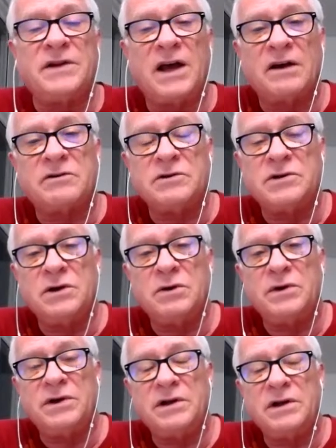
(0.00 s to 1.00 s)
doctors who
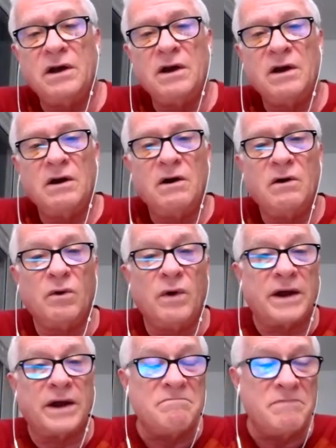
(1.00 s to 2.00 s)
would
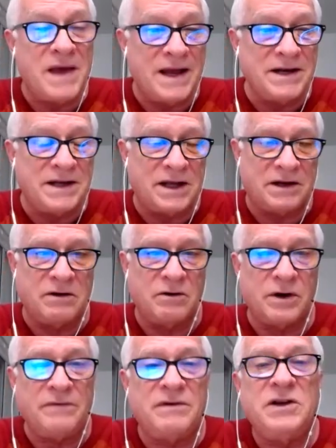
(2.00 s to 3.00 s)
recommend it
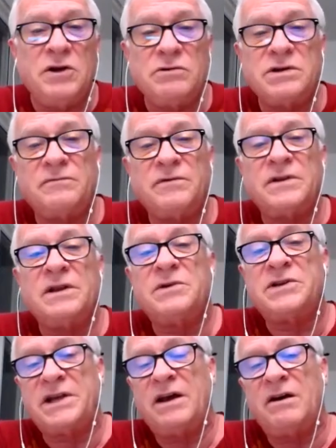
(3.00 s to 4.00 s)
or even use it for
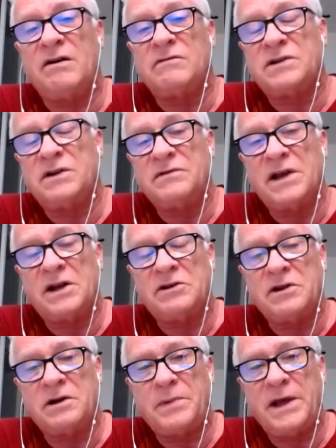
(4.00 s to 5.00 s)
themselves, if not
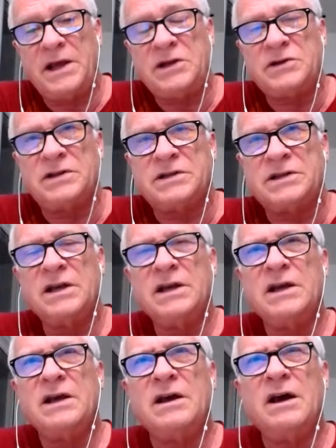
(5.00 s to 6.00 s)
on their patients.
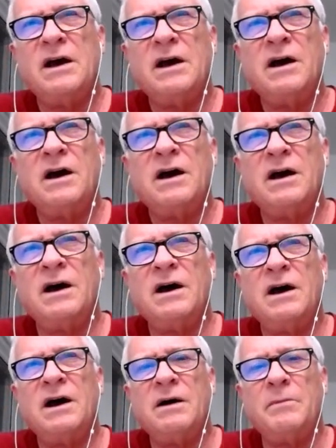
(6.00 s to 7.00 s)

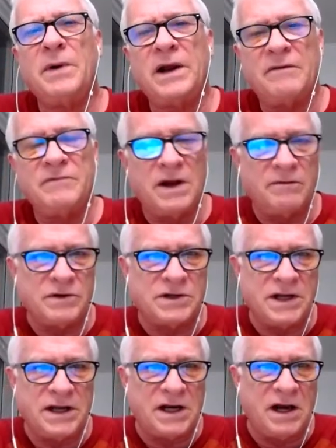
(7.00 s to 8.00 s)
But I've never
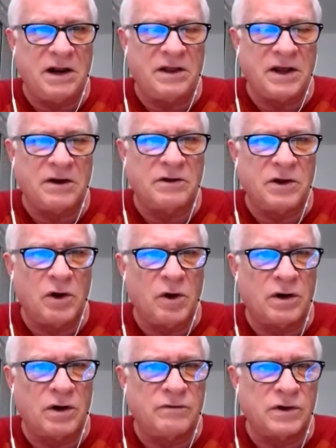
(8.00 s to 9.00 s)
seen anything on the
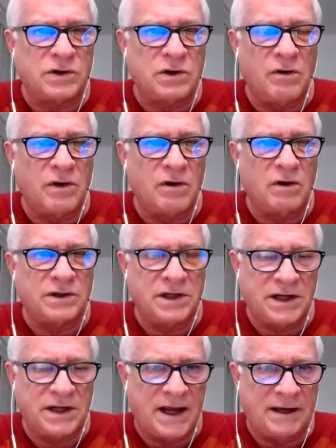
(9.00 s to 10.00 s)
order of what's going on
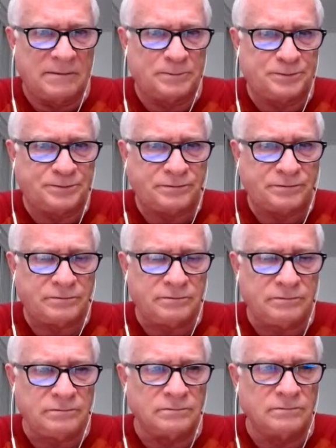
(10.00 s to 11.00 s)
today.
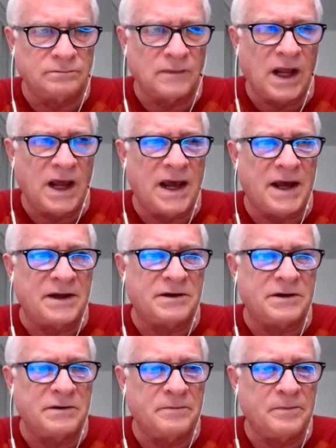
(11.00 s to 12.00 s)
And